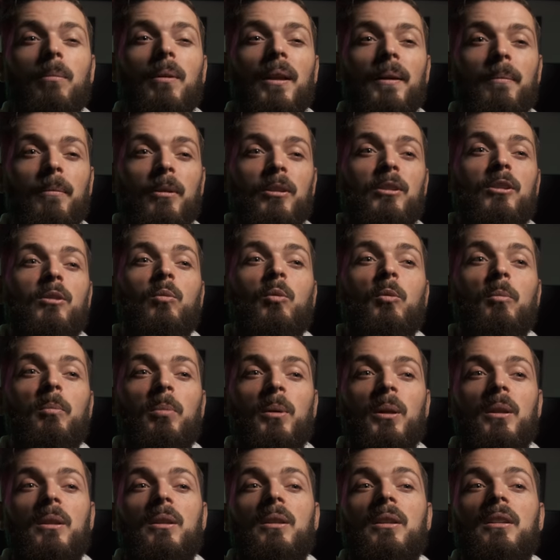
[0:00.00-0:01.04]
Blackmagic will
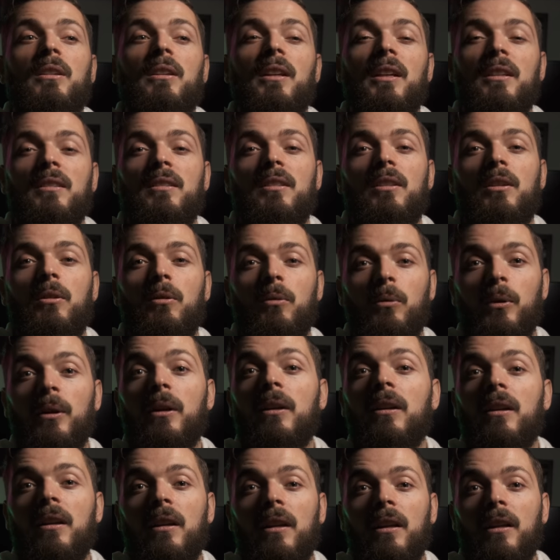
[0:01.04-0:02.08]
beat the
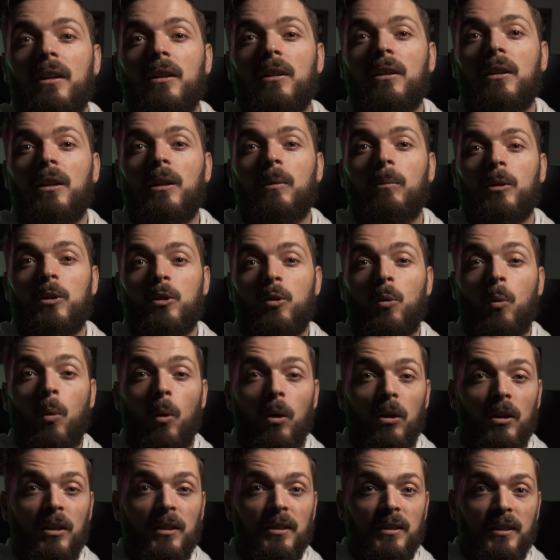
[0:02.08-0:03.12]
XT3 in image
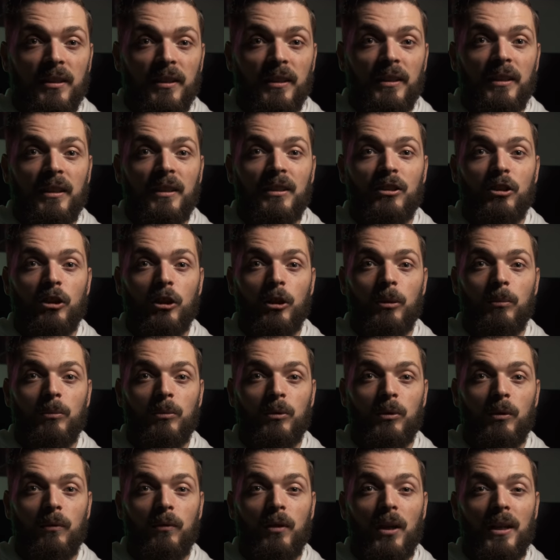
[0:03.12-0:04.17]
quality in
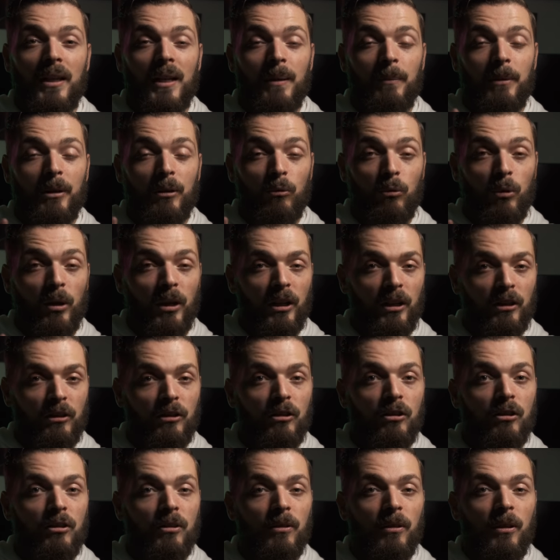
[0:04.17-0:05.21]
terms of dynamic
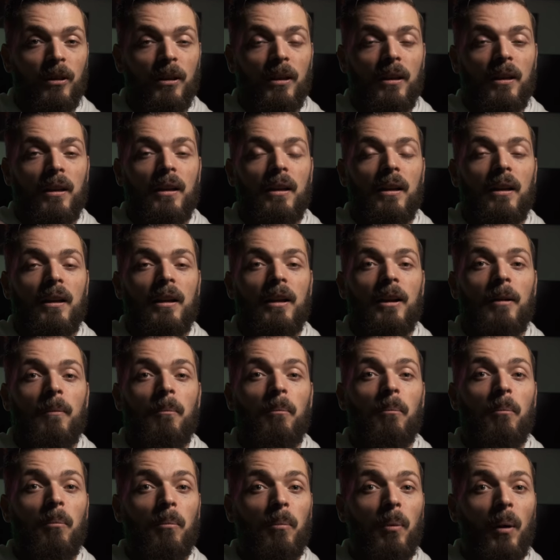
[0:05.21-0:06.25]
range,
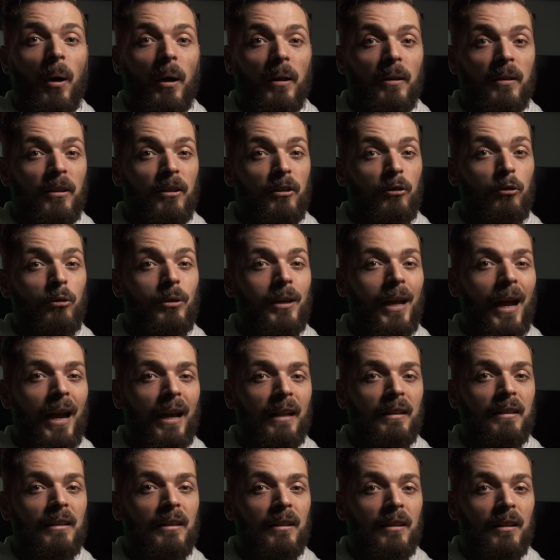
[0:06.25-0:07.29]
but you
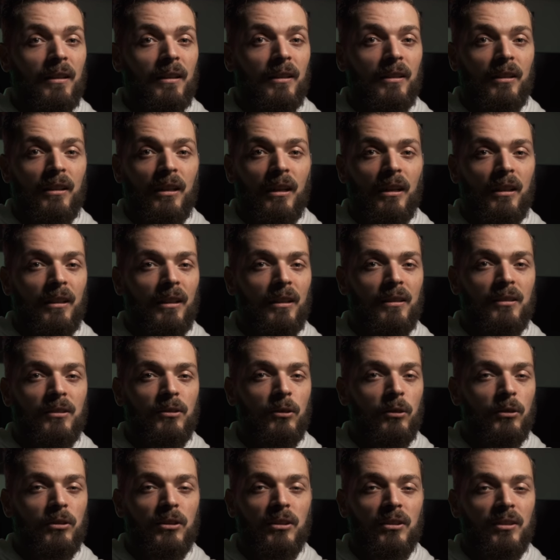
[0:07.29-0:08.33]
can, that's
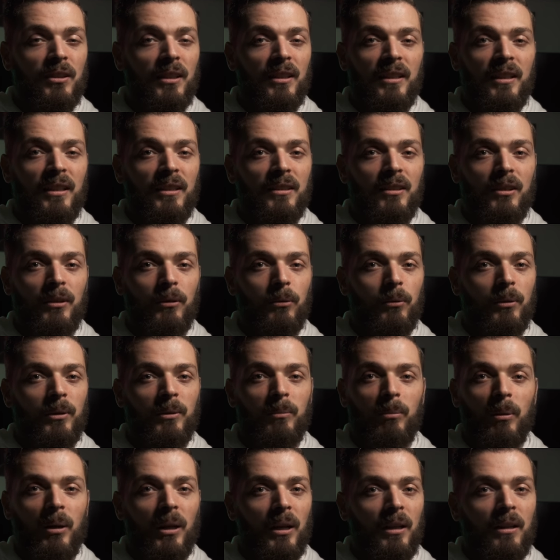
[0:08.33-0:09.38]
not to say the XT3 is
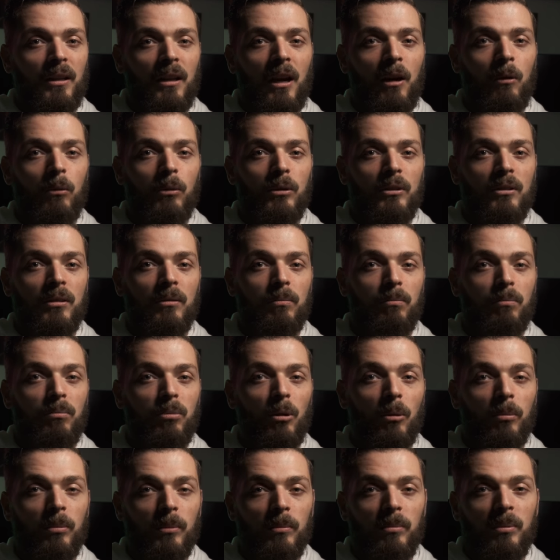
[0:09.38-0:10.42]
bad. I would
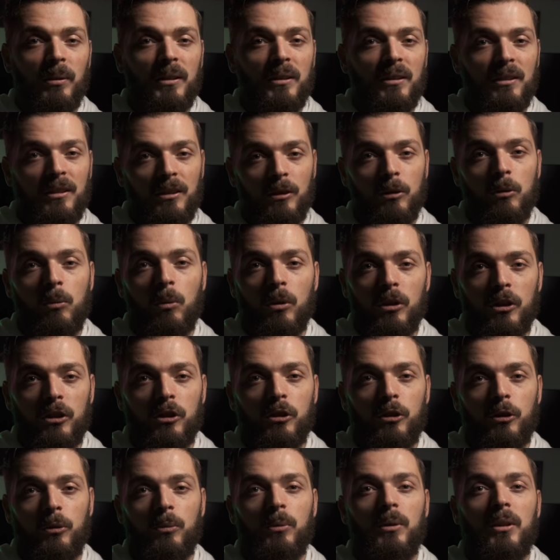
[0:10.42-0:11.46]
probably still want to
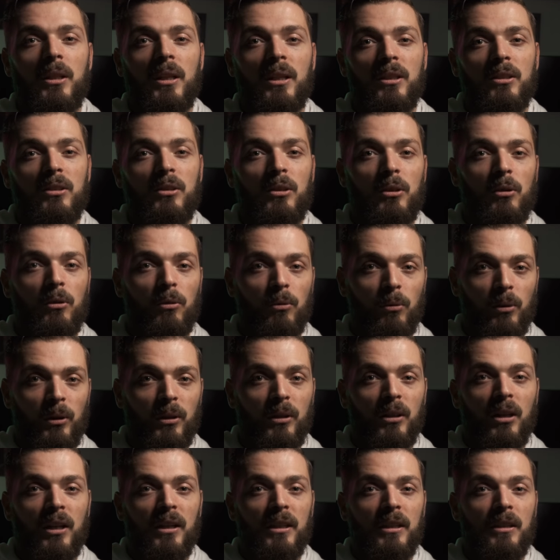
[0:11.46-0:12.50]
shoot with the XT3
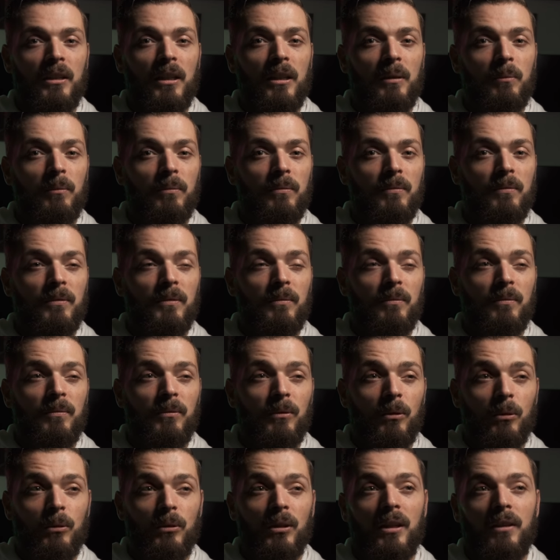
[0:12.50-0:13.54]
99
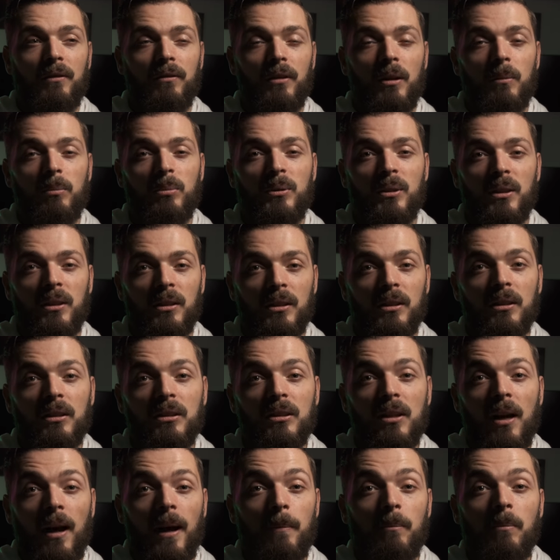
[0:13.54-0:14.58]
or 95% of the
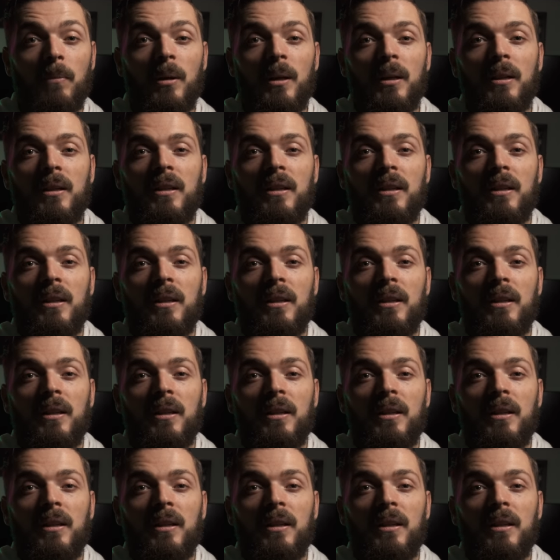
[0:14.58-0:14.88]
time,